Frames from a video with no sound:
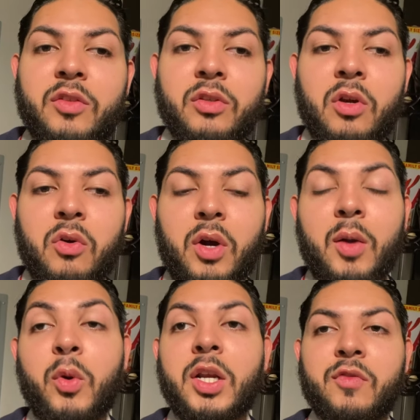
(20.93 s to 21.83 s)
to go.
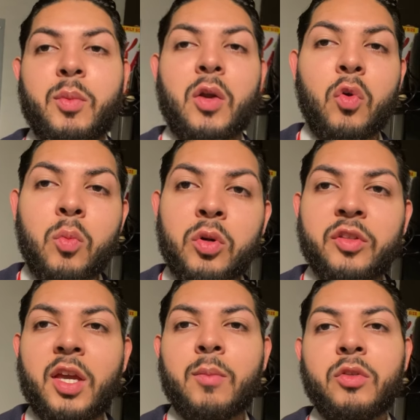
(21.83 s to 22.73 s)
I'm waiting for my Uber to
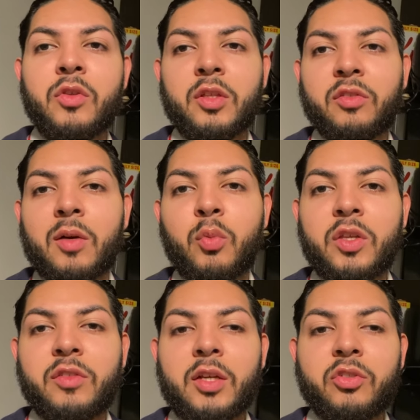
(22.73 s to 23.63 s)
take me to the subway
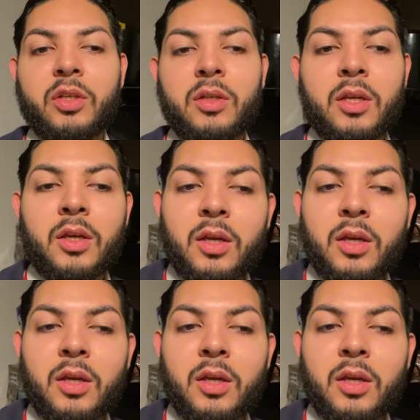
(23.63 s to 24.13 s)
station,